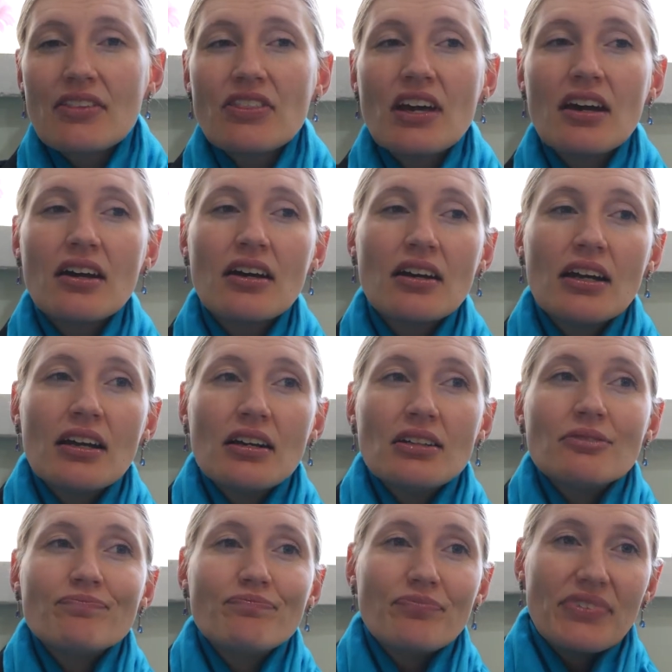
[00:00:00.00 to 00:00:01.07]
the
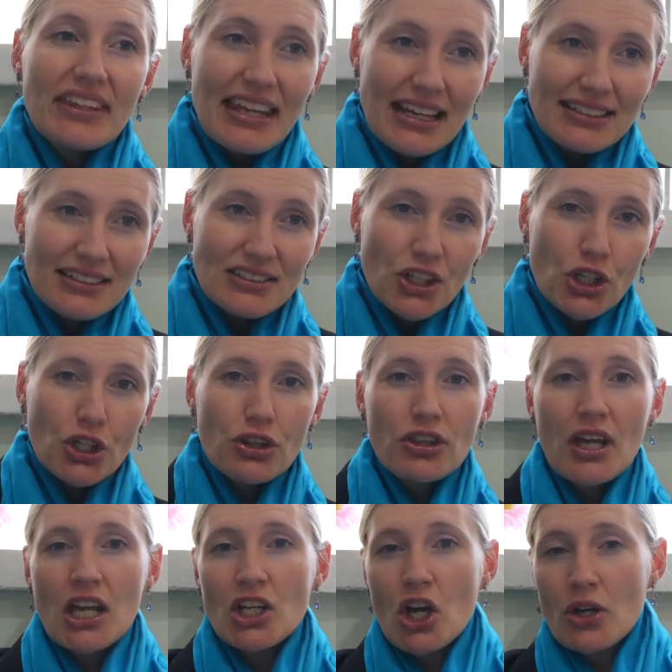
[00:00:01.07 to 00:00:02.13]
yes, it's a good
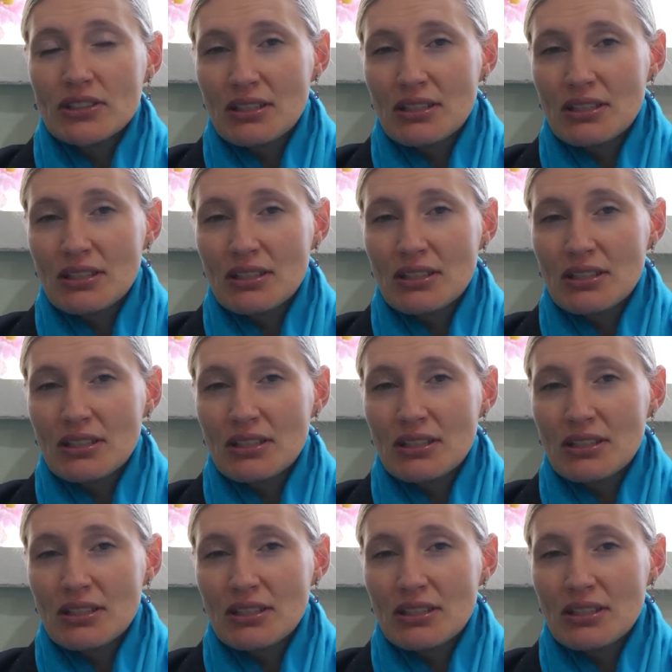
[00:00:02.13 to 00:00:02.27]
thing, no,